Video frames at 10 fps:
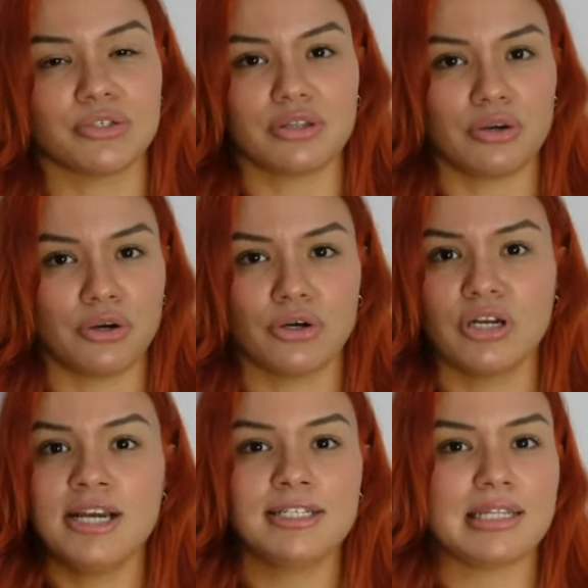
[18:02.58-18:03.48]
to the
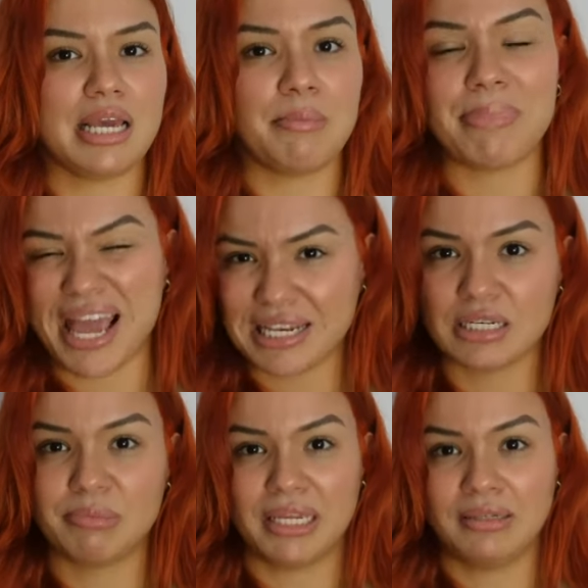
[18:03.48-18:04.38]
hurt, to the
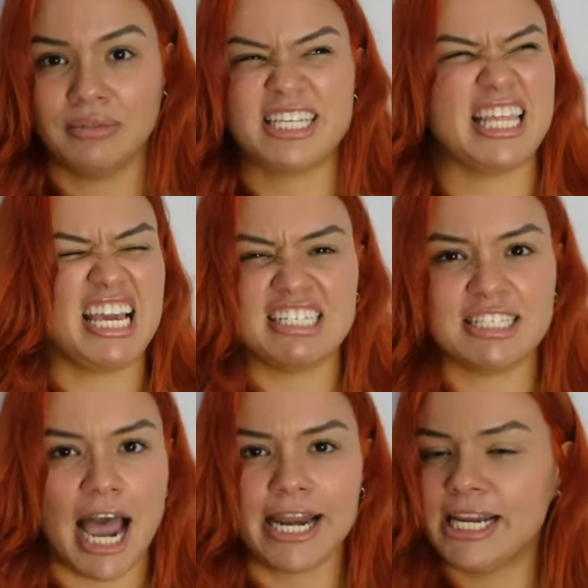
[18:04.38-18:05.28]
abandonment, to the
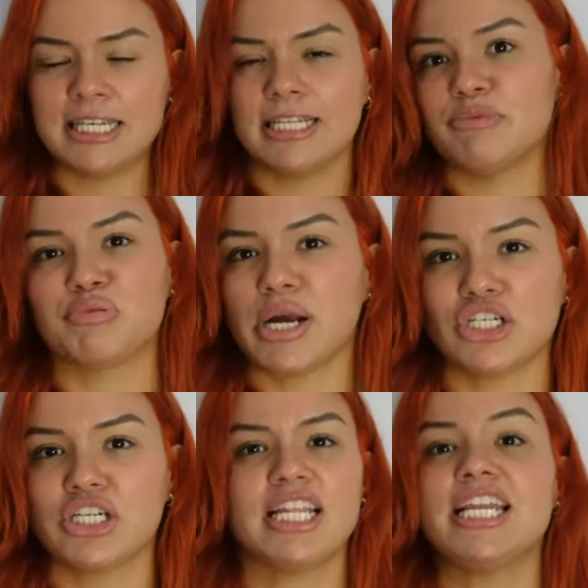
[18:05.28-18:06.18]
anxiety, to the
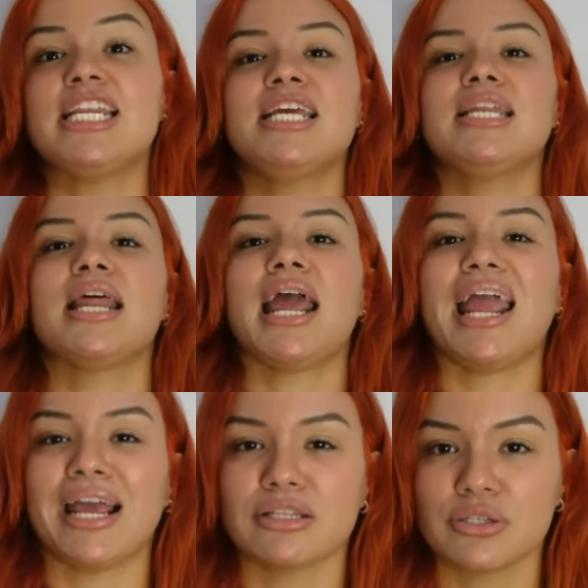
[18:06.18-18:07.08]
depression. They need an
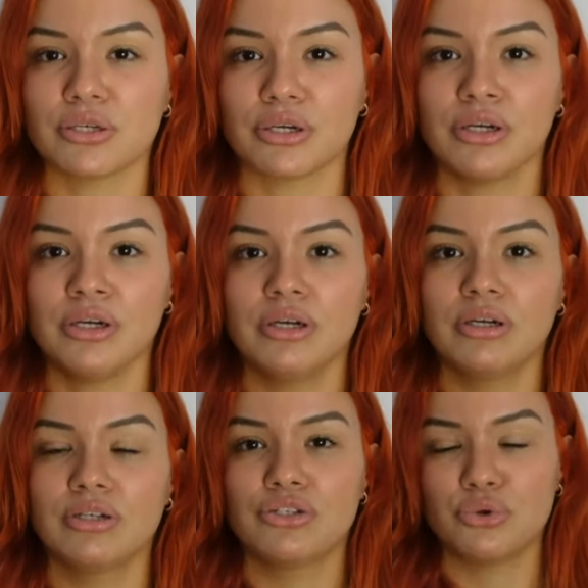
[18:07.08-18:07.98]
answer
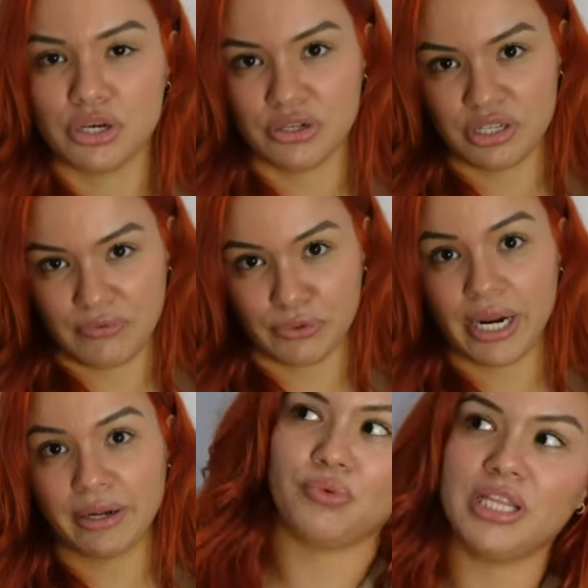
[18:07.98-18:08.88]
to their
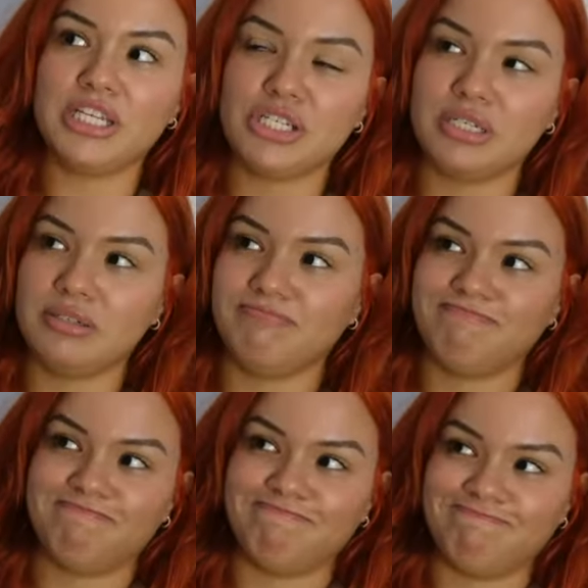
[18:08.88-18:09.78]
suffering.
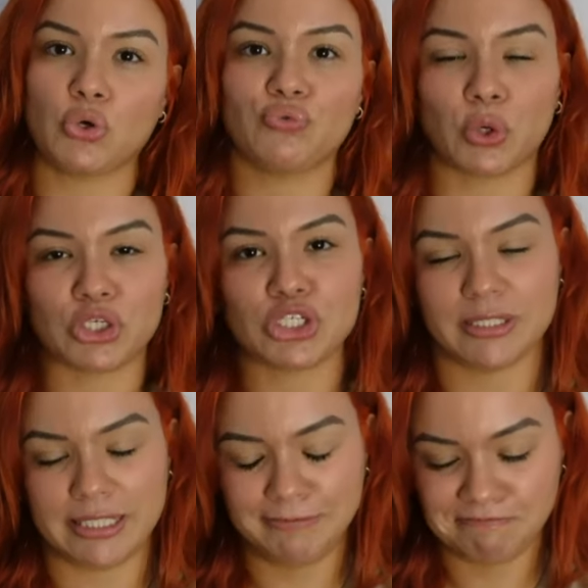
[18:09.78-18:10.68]
Religion,
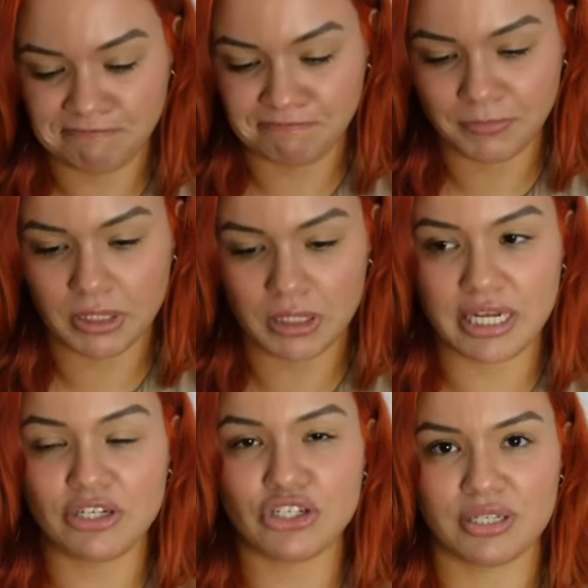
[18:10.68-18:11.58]
unfortunately,
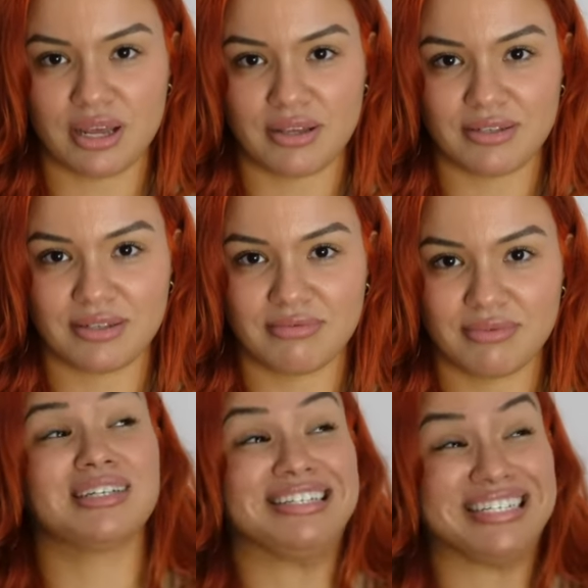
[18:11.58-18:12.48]
teaches us
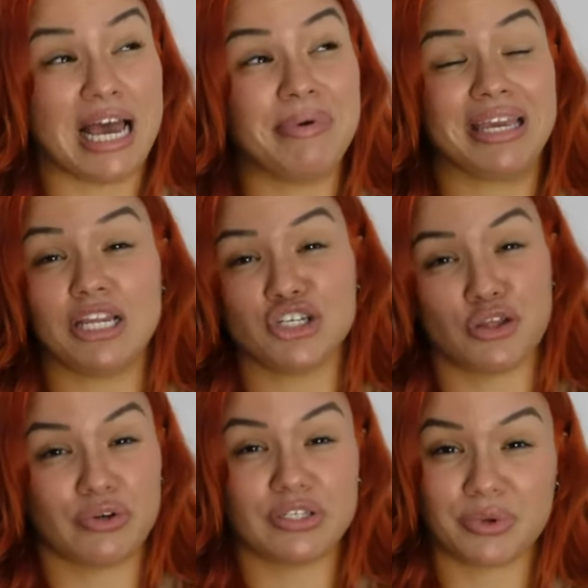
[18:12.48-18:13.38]
condemning each
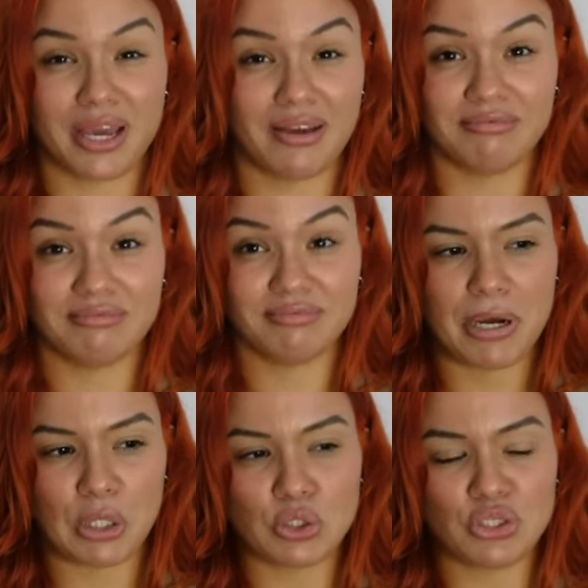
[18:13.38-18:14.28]
other is okay,
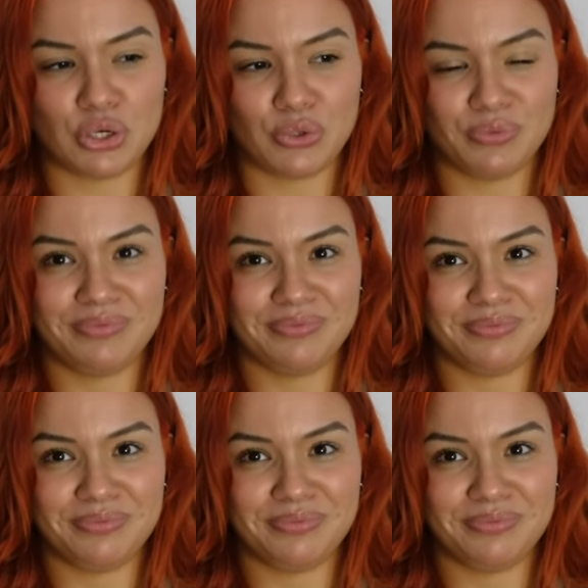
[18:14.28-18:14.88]
but also